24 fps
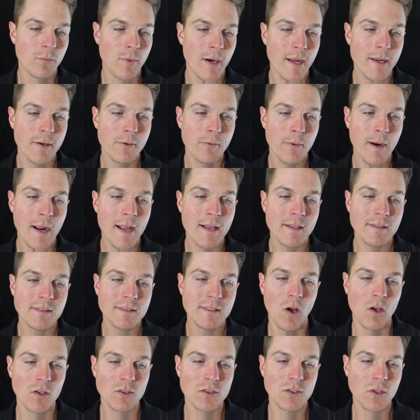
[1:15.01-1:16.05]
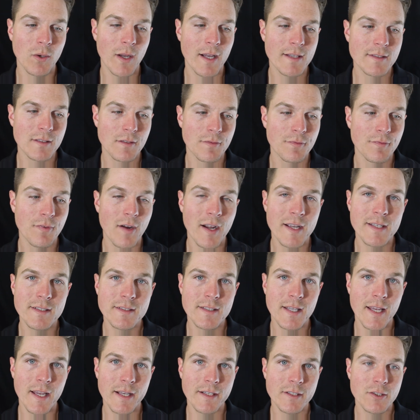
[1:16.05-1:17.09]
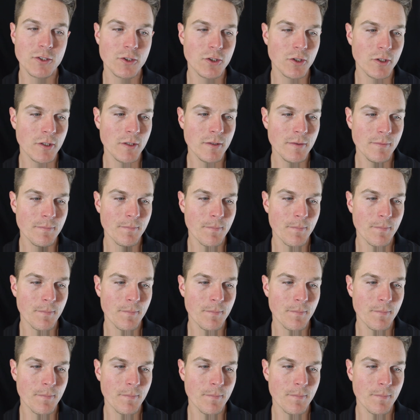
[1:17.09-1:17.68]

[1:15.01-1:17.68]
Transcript: Ryegrass also has a fine texture,